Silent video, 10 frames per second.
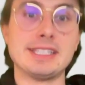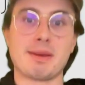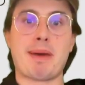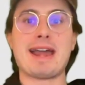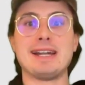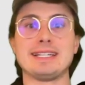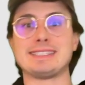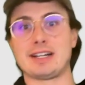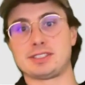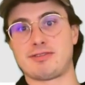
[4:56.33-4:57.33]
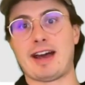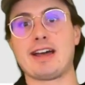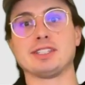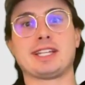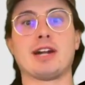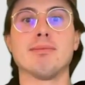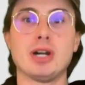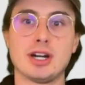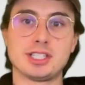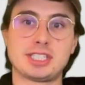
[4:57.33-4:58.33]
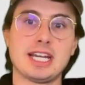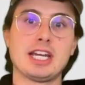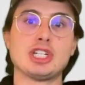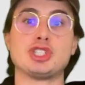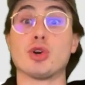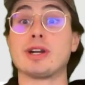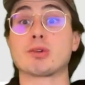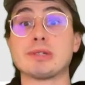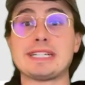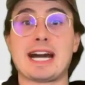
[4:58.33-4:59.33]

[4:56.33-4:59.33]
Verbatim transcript: is appended in Delta files that are merged during read